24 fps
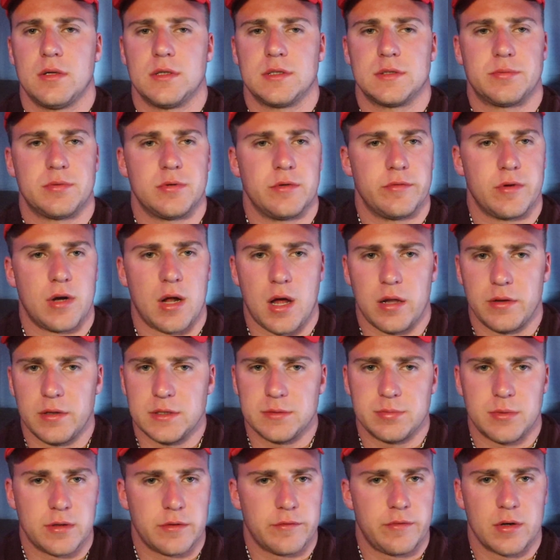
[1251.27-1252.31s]
is proving all
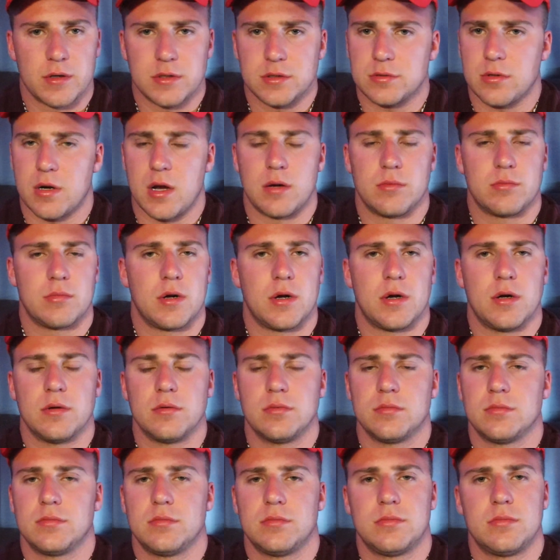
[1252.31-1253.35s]
these motherfuckers wrong, bro.
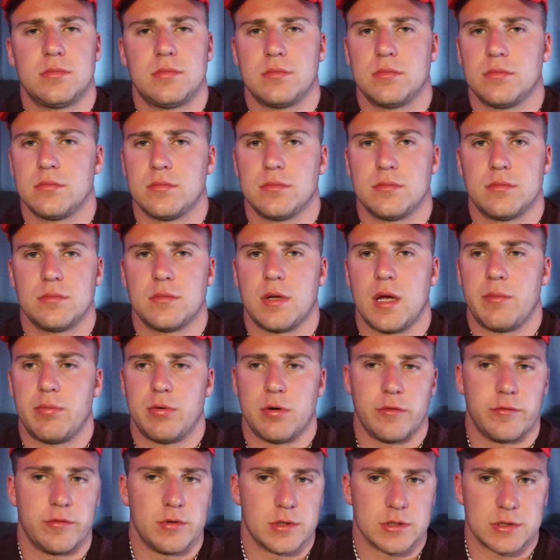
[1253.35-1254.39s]
And
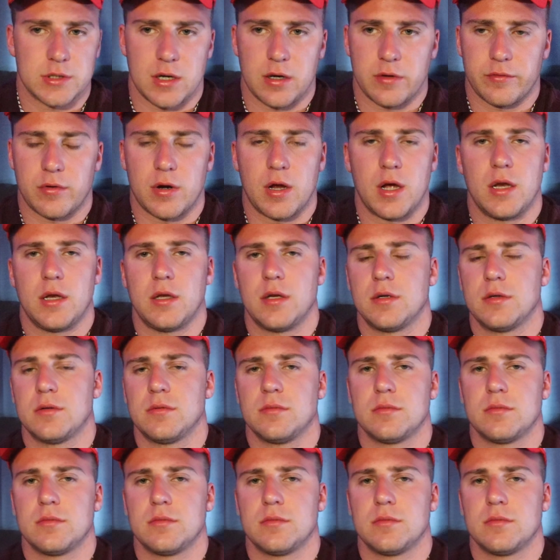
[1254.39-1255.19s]
proving yourself right.